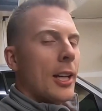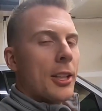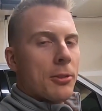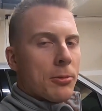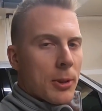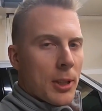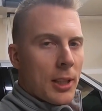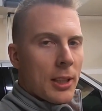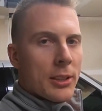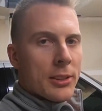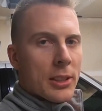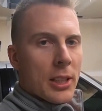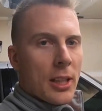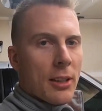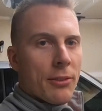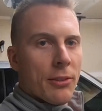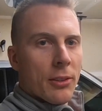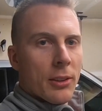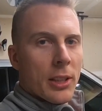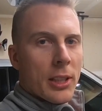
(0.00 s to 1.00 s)
as well as
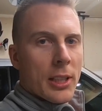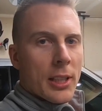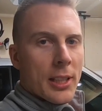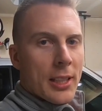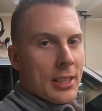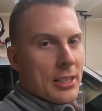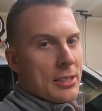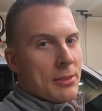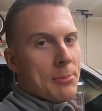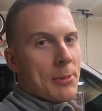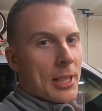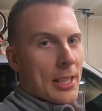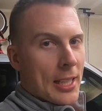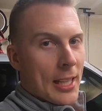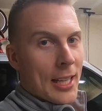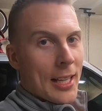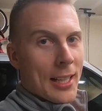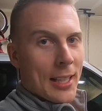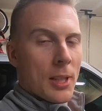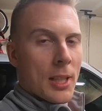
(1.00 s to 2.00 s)
offering his mechanic